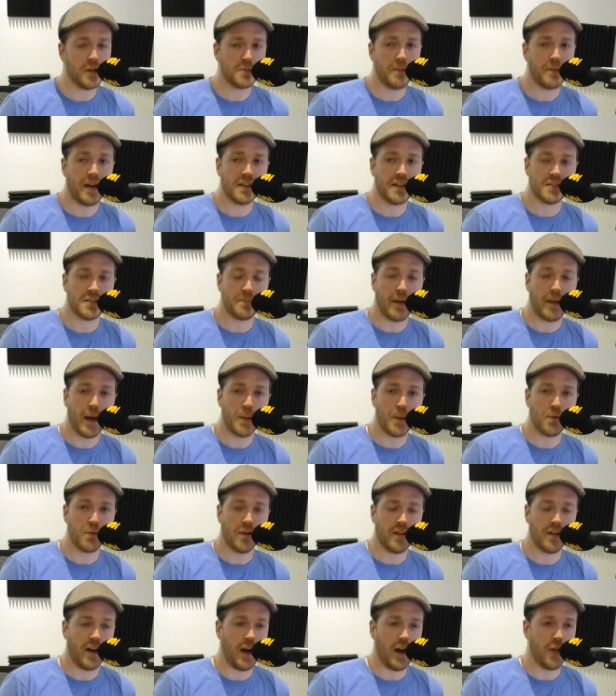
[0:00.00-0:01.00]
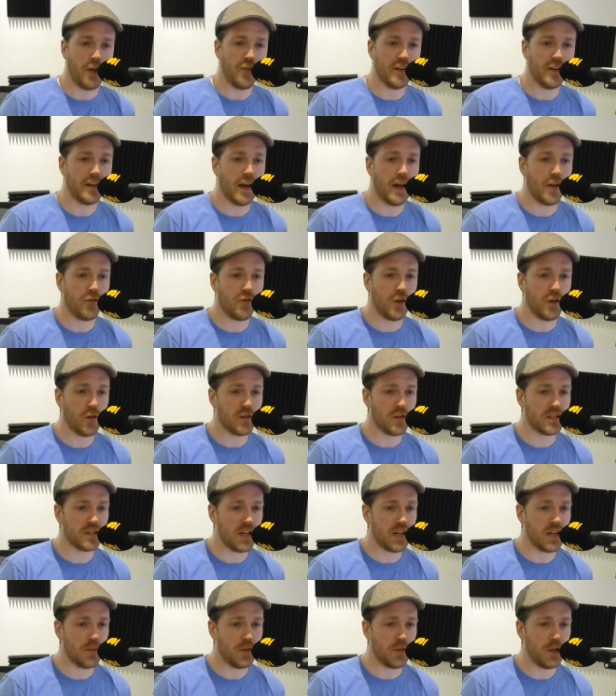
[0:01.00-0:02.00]
pen to paper on that, I think every other
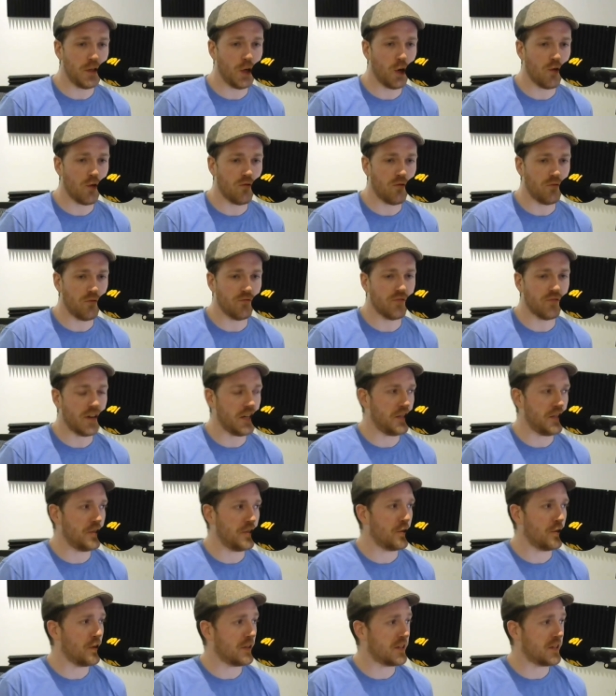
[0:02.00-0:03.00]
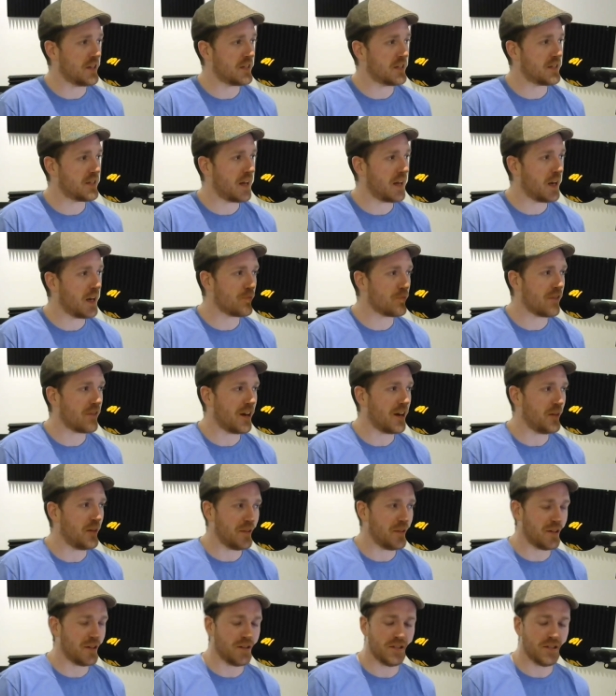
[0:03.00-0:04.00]
team in Europe will rejoice and celebrate
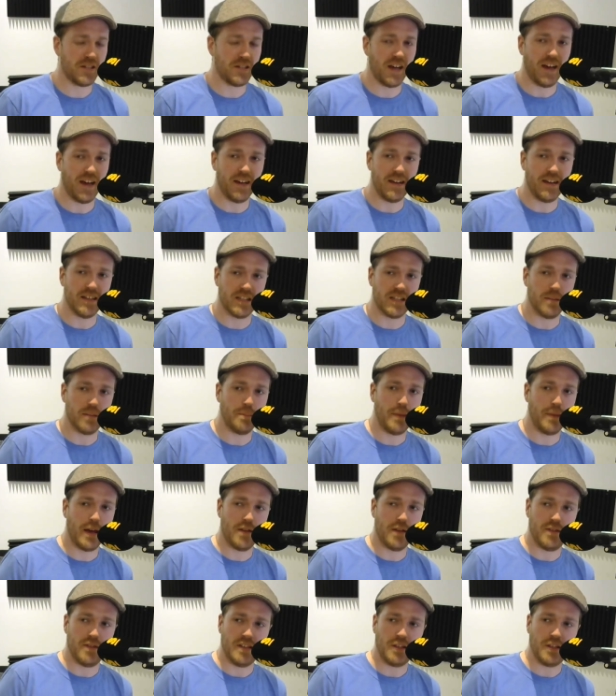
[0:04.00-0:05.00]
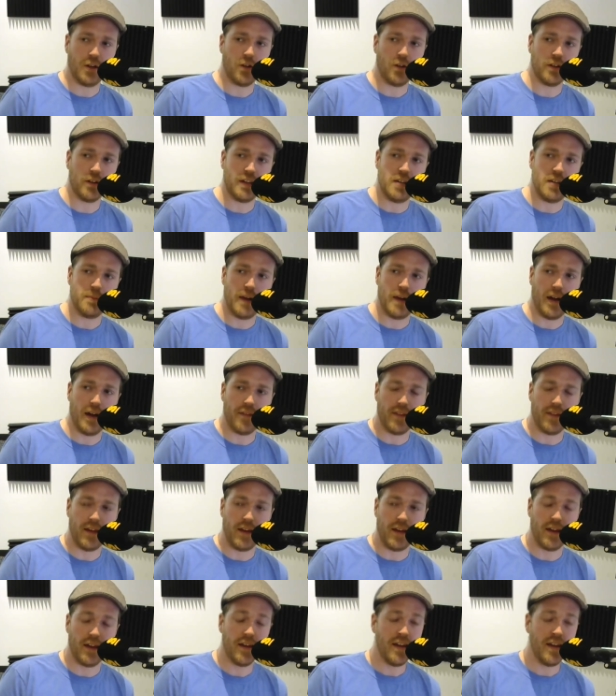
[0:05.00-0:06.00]
because, yeah, he is a bit of a donkey back
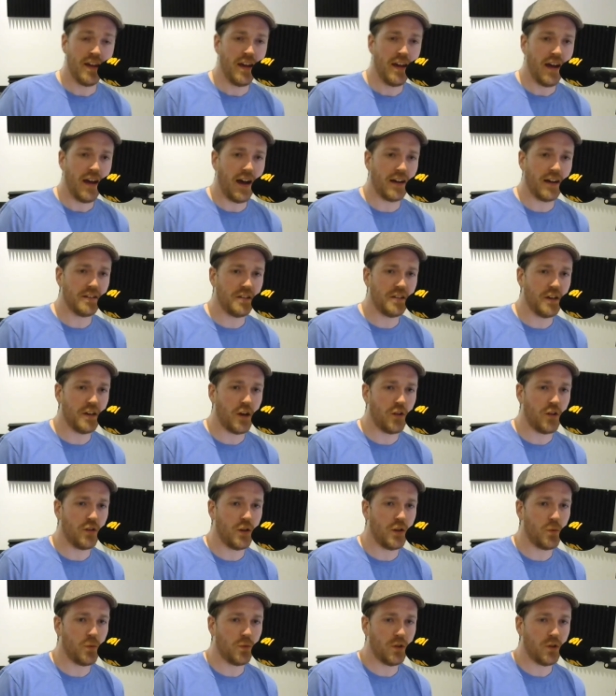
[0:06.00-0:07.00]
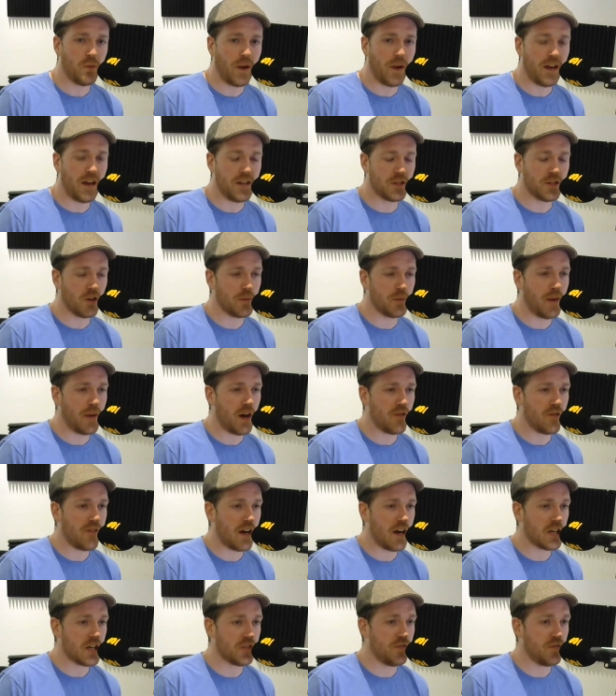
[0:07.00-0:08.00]
there. And, you know, the, the way you talk about
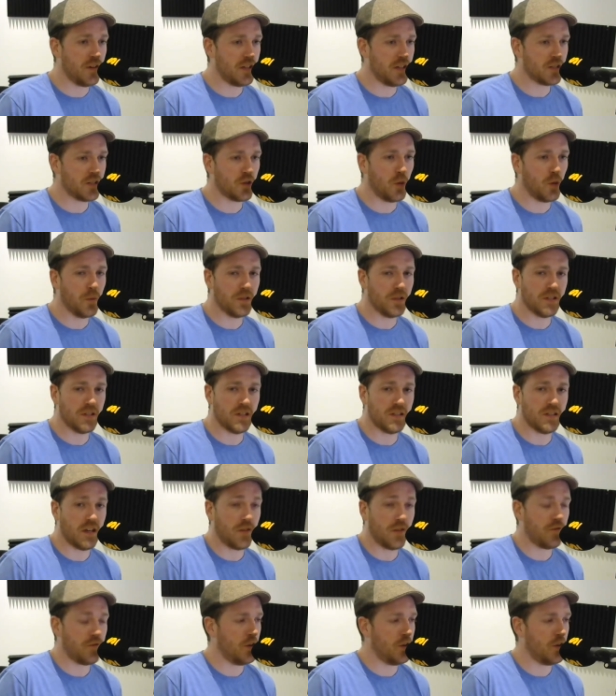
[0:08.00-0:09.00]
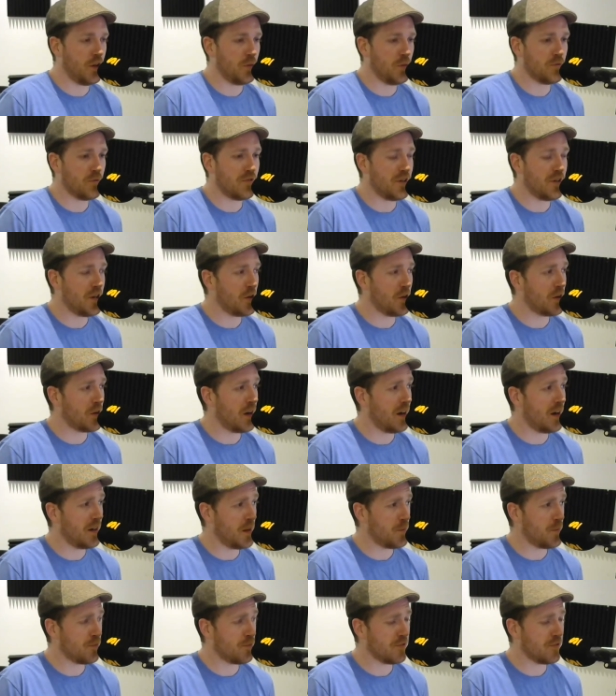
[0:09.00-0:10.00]
Rashford, it's almost as if uh, Mourinho can't
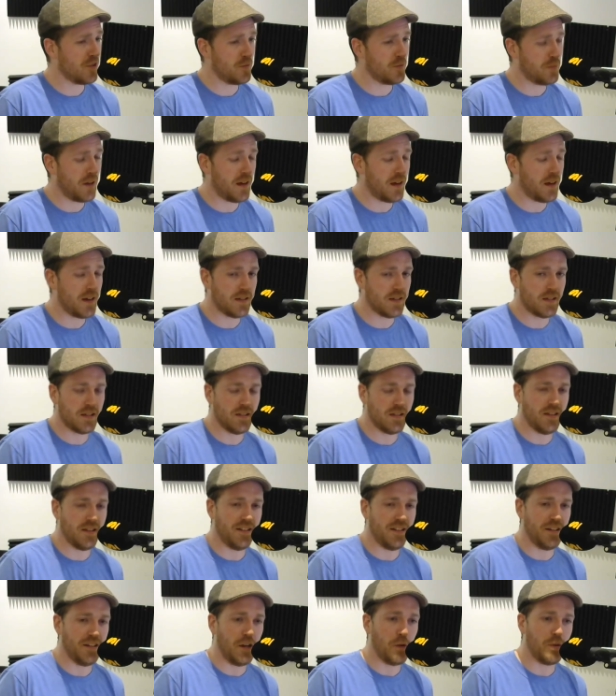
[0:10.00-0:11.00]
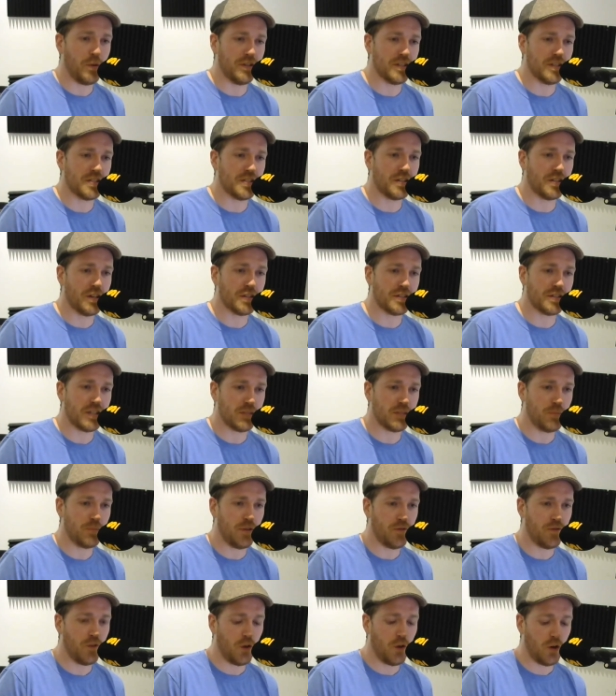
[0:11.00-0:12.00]
improve players, isn't it? You know, we discussed this
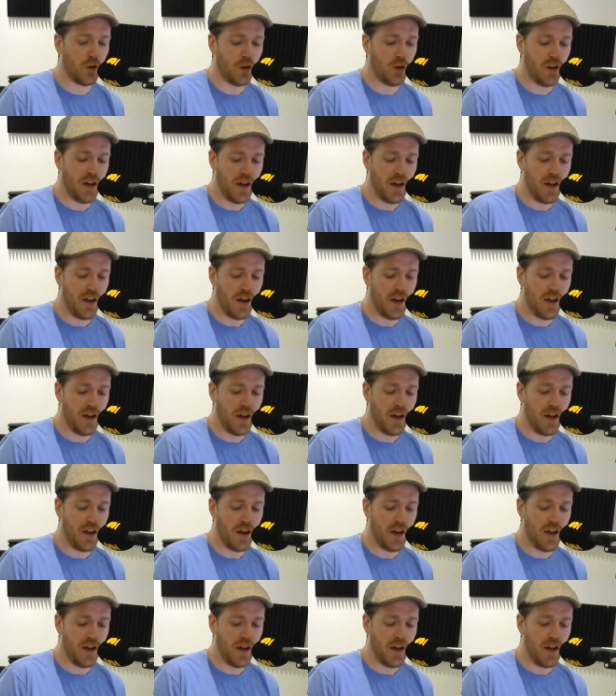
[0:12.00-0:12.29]
before.